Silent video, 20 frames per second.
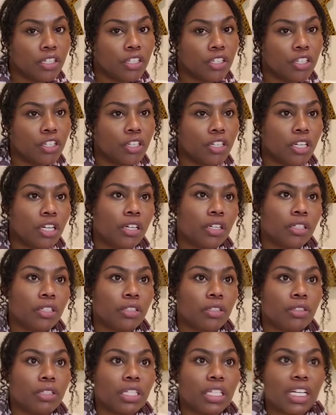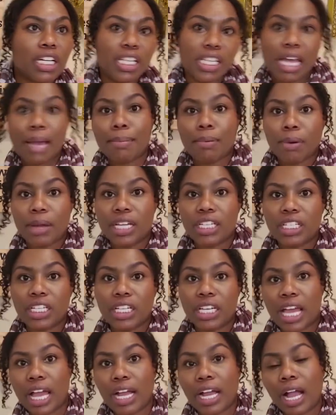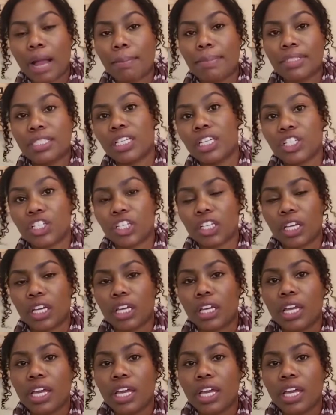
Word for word: you know, collaboration, not competition.